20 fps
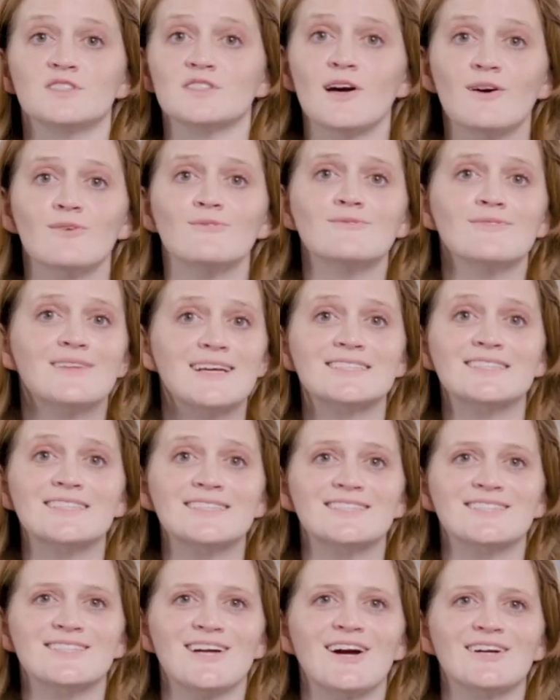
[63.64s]
So let's
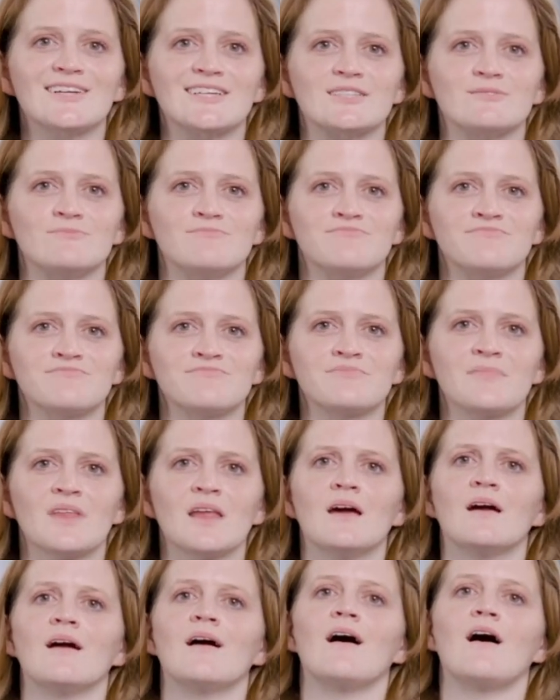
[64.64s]
get started.
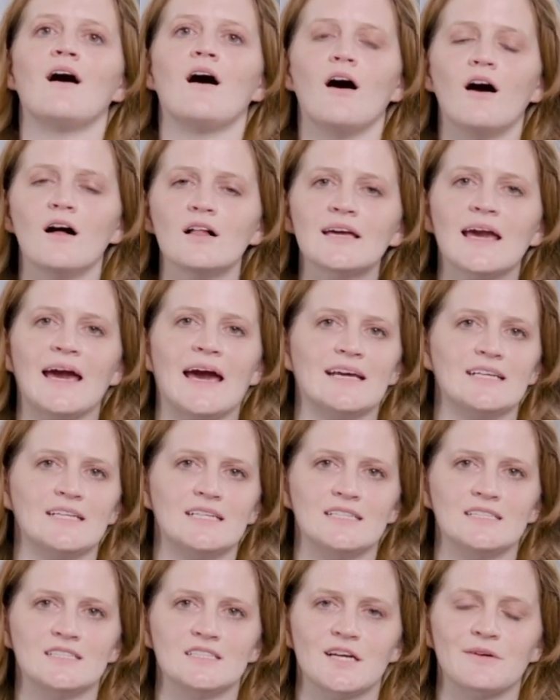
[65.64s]
All
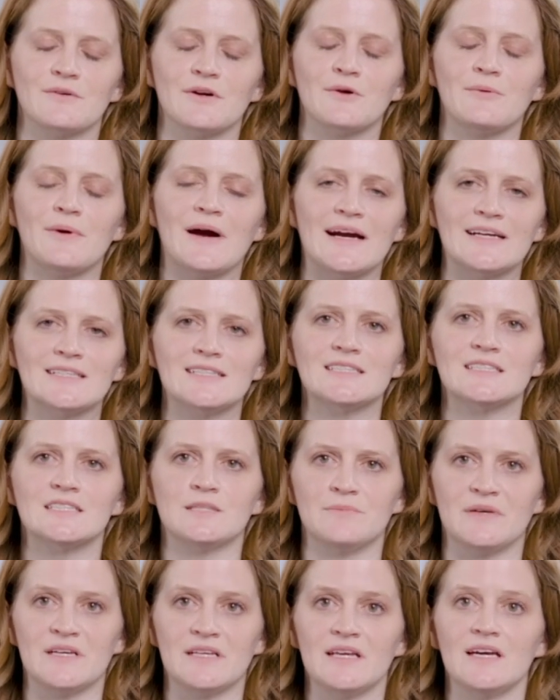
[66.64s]
candidates are required to
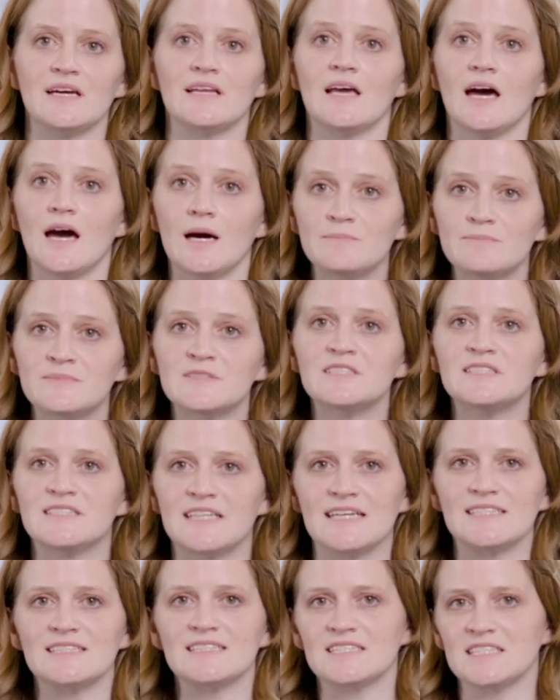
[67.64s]
submit an
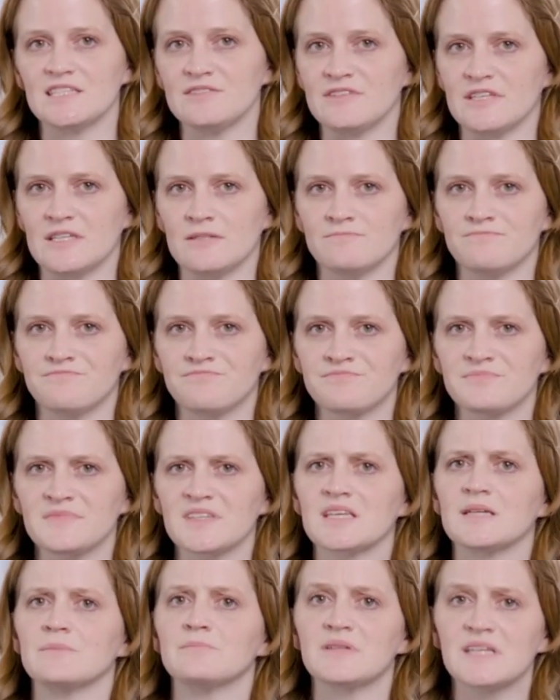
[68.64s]
up-to-date CV,
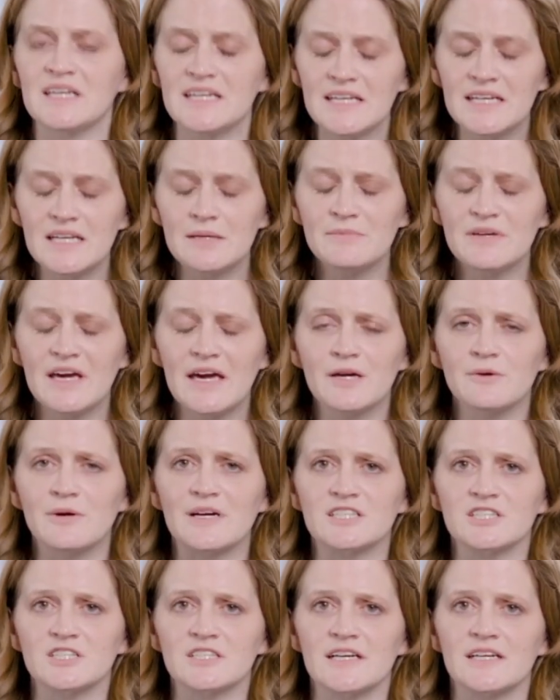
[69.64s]
completed MBA
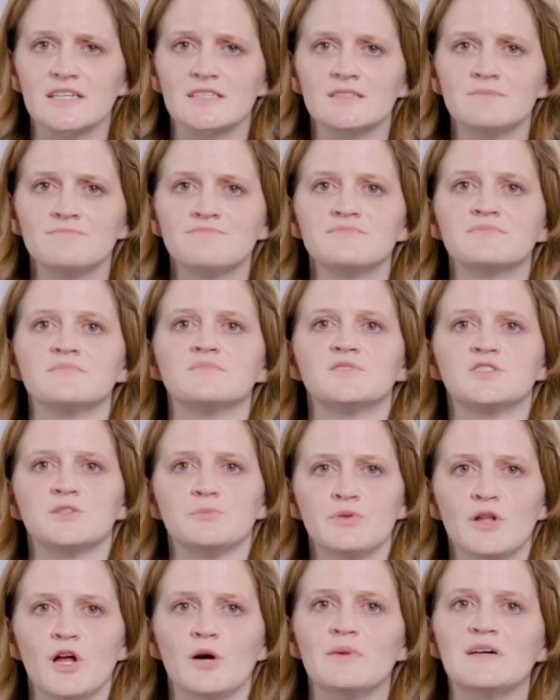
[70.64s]
questionnaire,
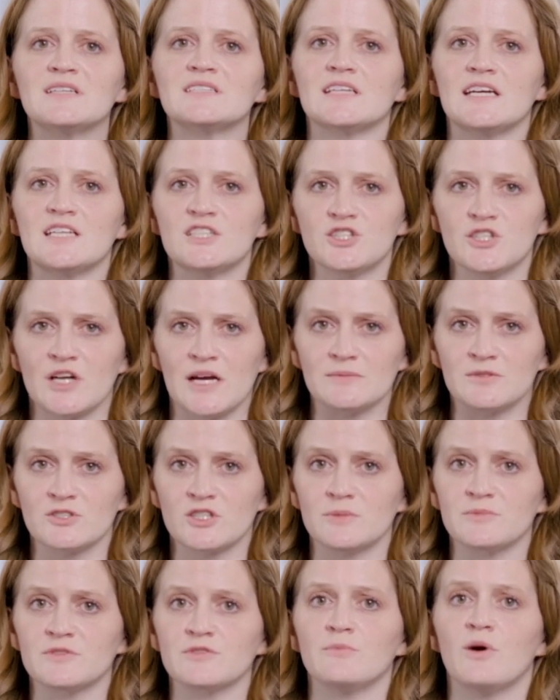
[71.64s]
diplomas and
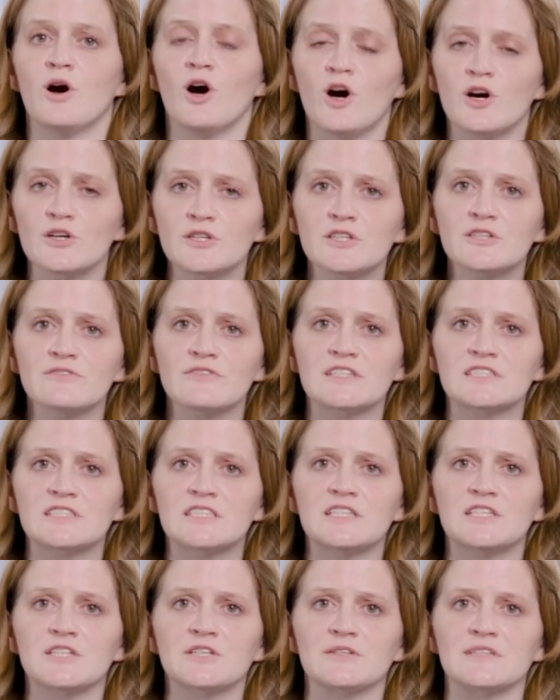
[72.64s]
transcripts from all
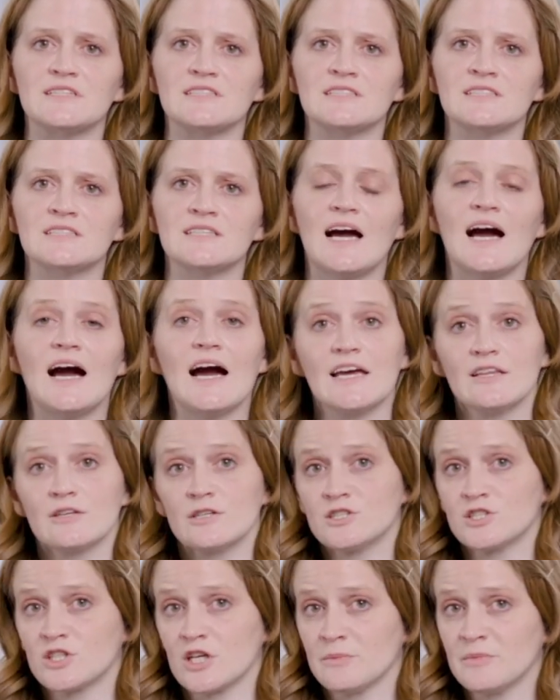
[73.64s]
university degrees, either
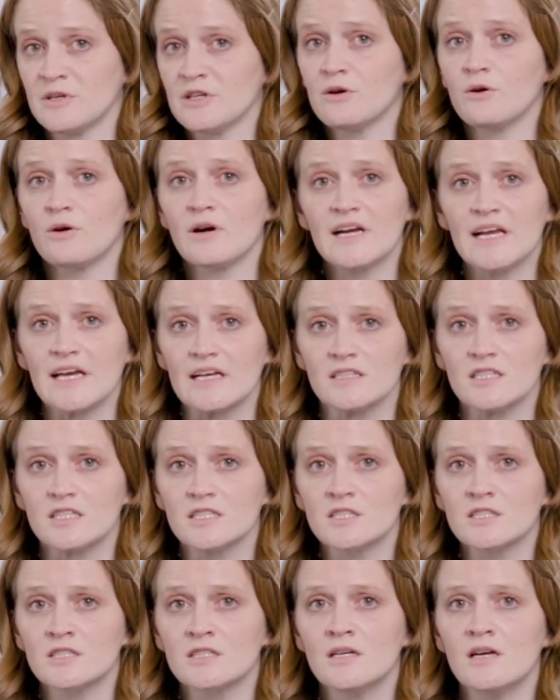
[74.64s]
in German or in
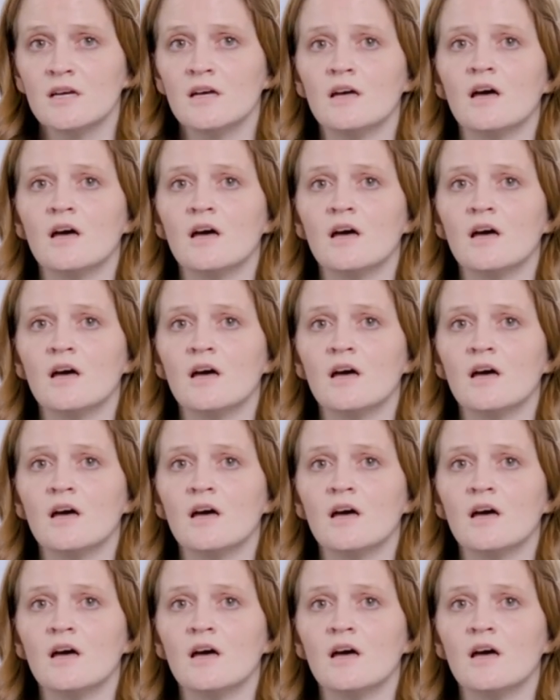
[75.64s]
English.